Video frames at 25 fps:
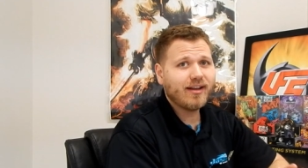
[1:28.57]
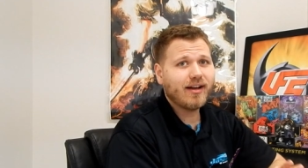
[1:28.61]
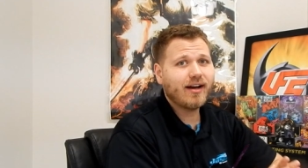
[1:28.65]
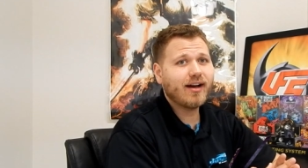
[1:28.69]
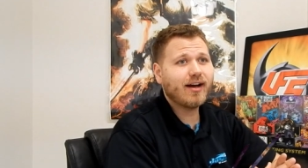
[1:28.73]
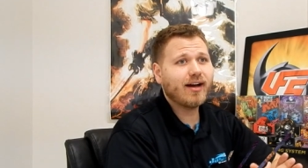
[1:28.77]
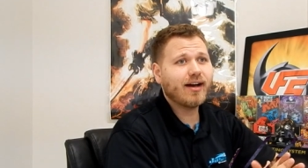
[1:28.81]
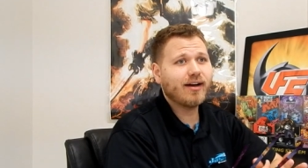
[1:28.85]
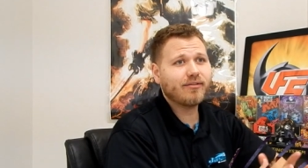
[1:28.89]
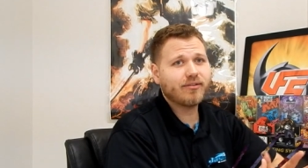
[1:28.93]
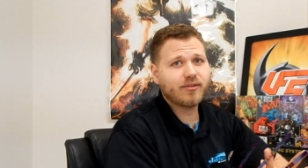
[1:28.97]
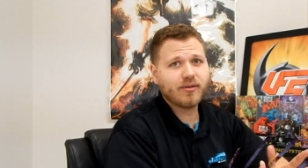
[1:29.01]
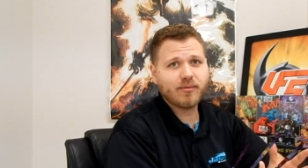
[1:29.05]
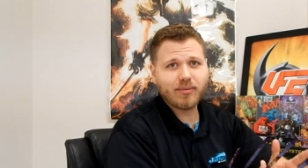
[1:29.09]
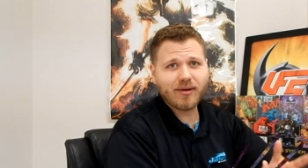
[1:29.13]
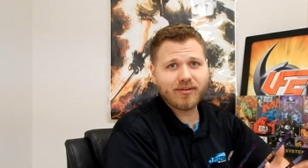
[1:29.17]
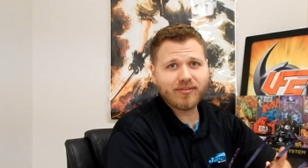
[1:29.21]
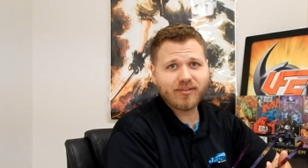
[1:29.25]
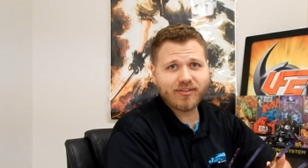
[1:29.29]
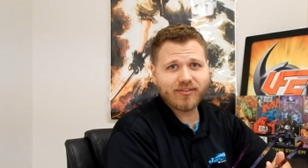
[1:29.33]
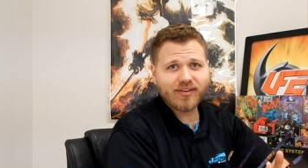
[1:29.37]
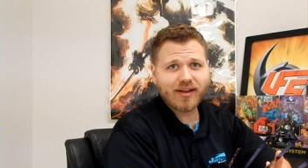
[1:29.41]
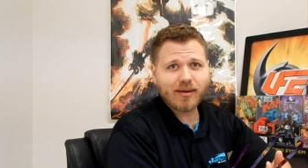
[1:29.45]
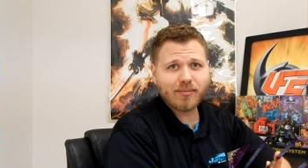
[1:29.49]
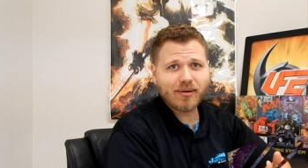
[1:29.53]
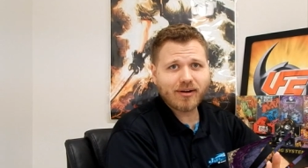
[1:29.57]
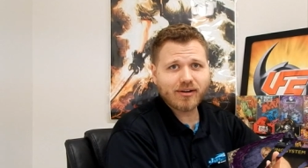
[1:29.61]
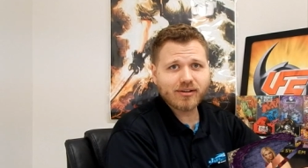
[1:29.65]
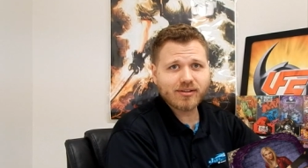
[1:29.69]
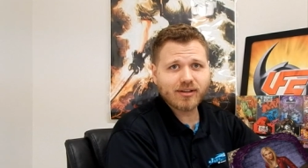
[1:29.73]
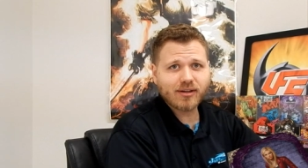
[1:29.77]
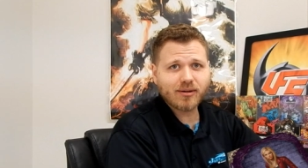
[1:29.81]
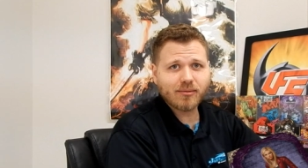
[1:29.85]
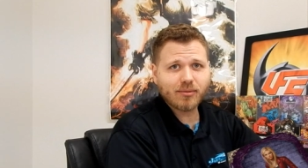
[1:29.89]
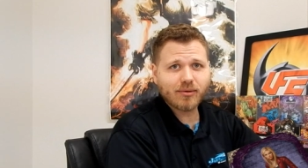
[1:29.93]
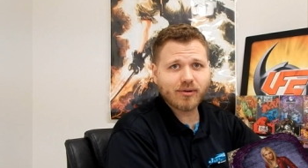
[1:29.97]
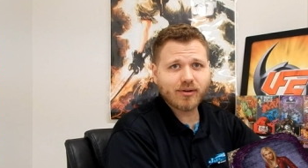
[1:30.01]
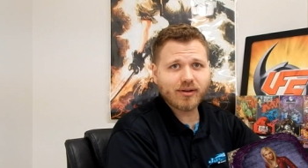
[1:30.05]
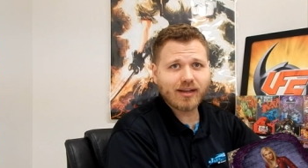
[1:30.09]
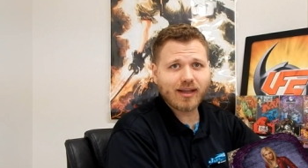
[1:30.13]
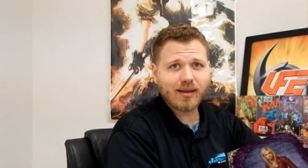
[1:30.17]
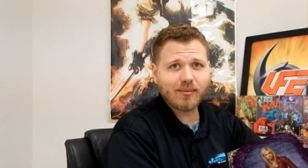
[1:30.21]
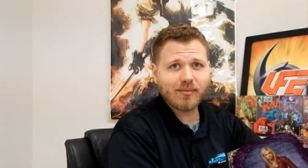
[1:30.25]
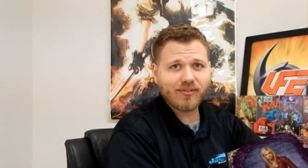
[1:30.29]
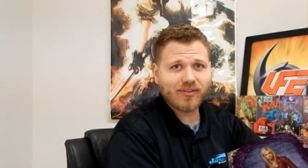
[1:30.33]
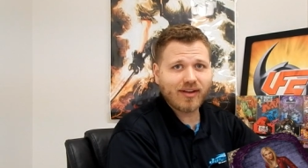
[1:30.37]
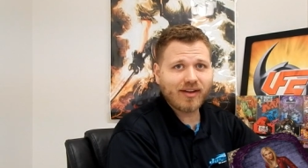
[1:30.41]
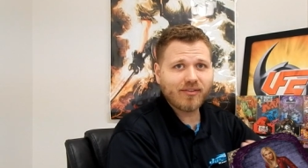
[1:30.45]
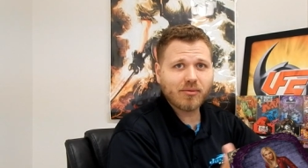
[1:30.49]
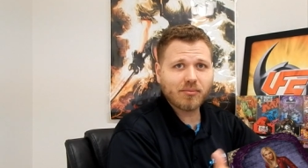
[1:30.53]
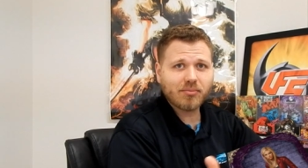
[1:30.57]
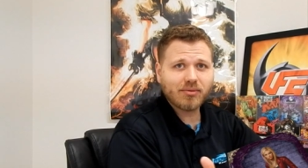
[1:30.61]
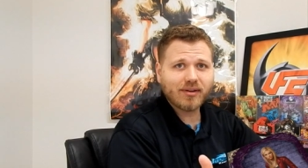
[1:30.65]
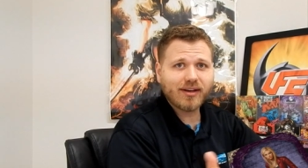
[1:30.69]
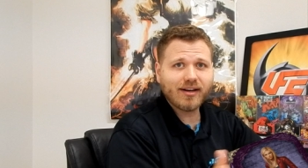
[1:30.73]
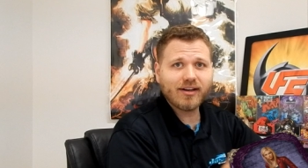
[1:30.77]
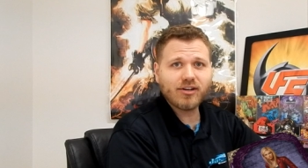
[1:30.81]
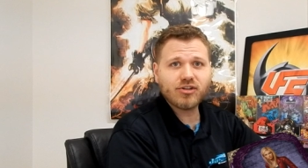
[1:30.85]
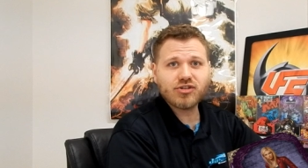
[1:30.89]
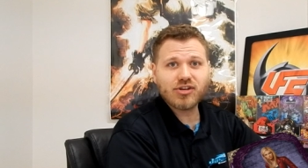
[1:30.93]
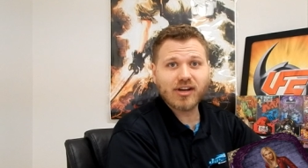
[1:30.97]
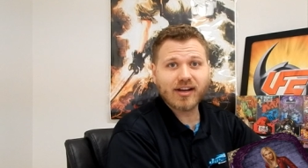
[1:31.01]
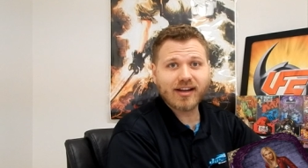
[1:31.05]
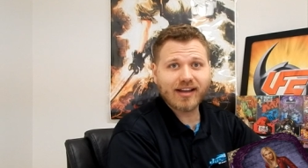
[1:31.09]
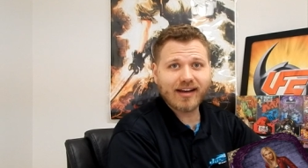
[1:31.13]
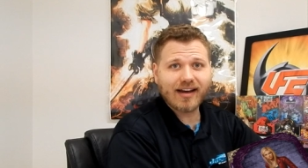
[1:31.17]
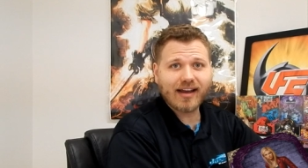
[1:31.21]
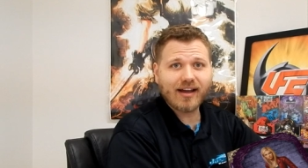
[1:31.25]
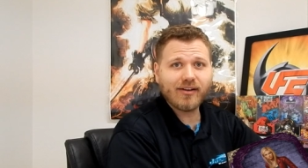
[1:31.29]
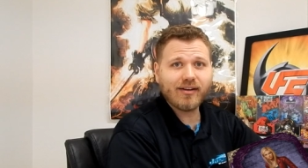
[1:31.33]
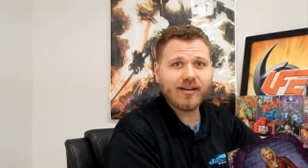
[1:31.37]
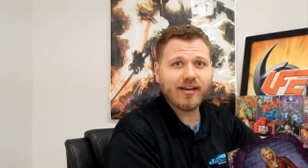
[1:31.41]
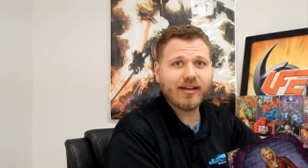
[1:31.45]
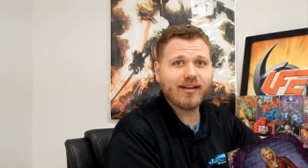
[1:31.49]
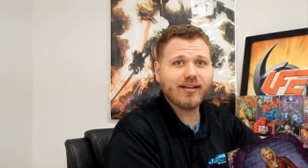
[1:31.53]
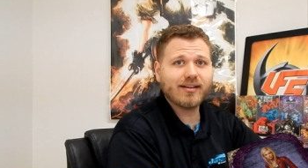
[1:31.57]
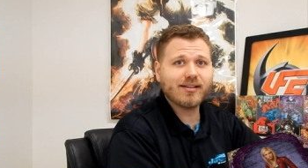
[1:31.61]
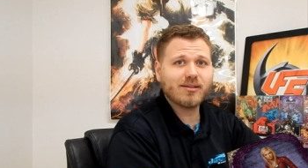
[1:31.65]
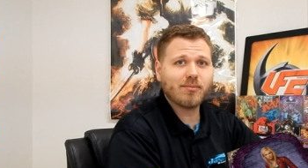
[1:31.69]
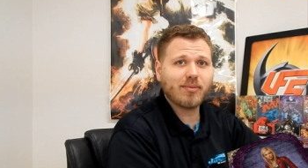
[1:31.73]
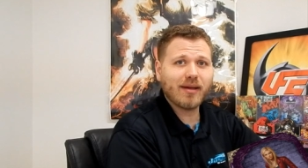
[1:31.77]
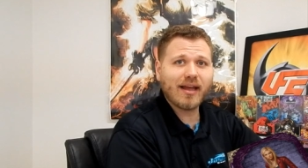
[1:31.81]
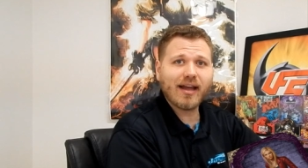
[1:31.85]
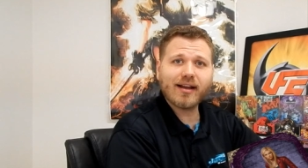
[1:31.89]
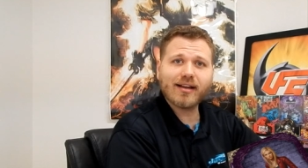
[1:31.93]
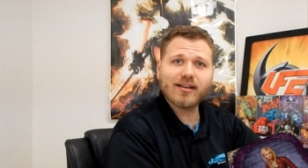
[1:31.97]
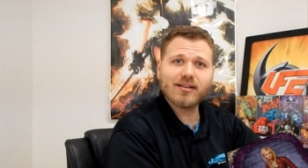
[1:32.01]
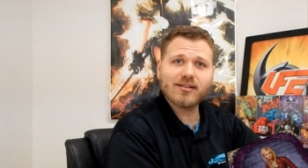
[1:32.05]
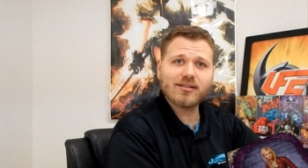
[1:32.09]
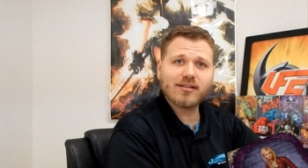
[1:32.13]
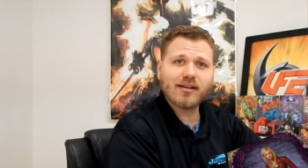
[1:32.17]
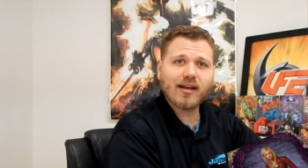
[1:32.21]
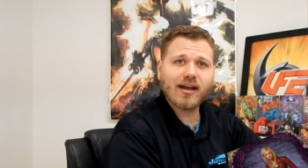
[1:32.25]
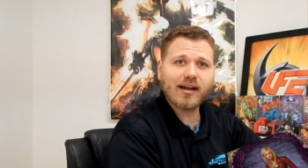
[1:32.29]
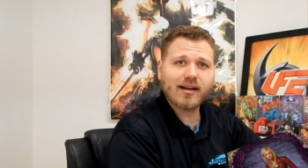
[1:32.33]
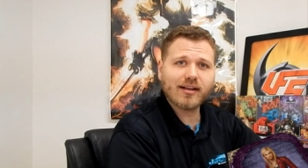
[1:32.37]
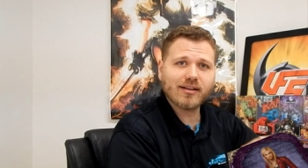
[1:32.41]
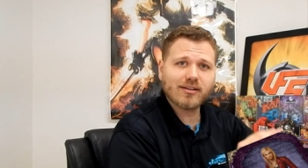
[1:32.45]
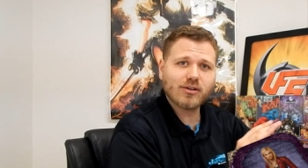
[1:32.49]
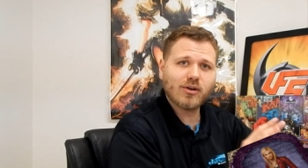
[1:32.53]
Uh, for Buffy the Vampire Slayer board game. If you haven't played it, check it out. It is back in stock.